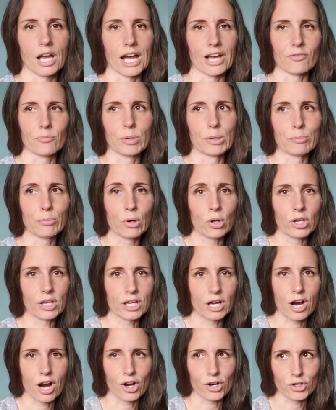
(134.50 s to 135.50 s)
I've been
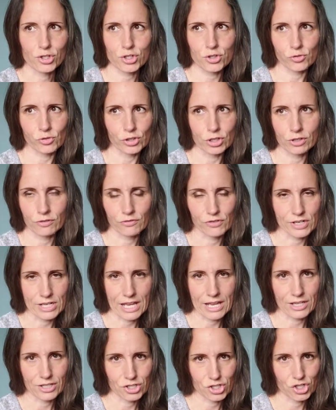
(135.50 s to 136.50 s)
pulling cards for you for
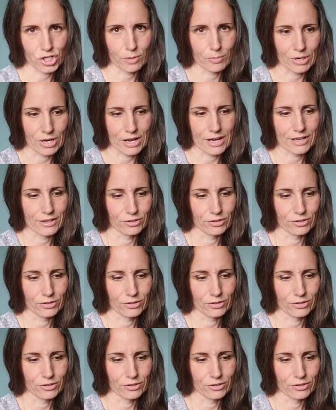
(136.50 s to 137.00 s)
days, Gemini,